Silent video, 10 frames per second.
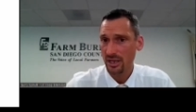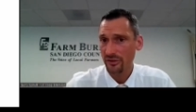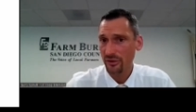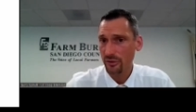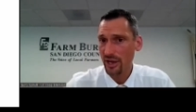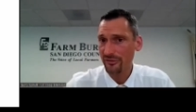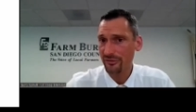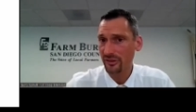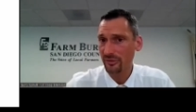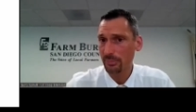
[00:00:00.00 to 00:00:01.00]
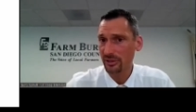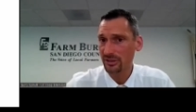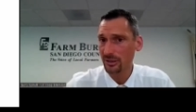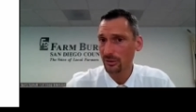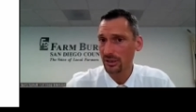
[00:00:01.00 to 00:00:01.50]
so you have this
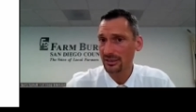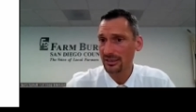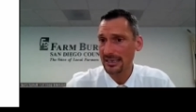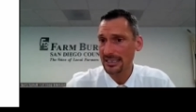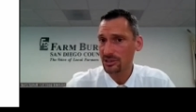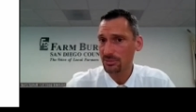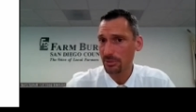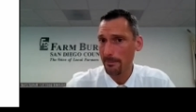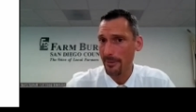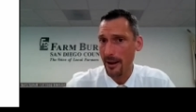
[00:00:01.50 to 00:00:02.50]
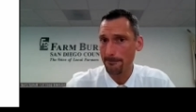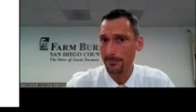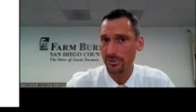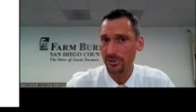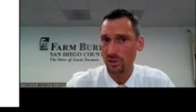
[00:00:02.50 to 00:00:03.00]
particular 10 hp pump
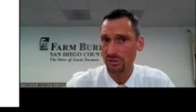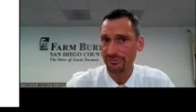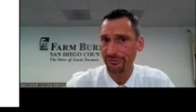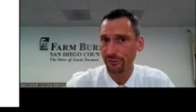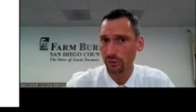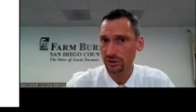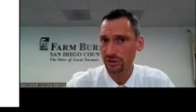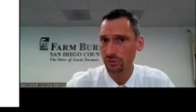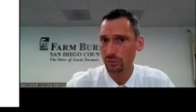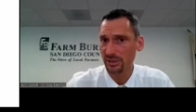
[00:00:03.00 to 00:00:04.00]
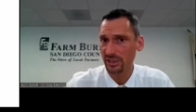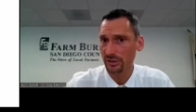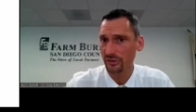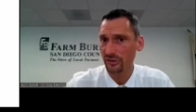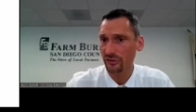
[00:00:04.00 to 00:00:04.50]
you are forced to be
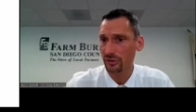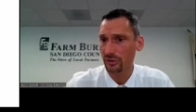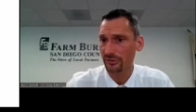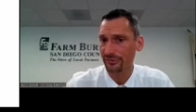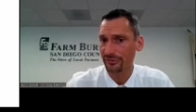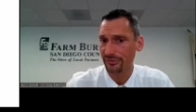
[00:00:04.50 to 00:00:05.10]
on this curve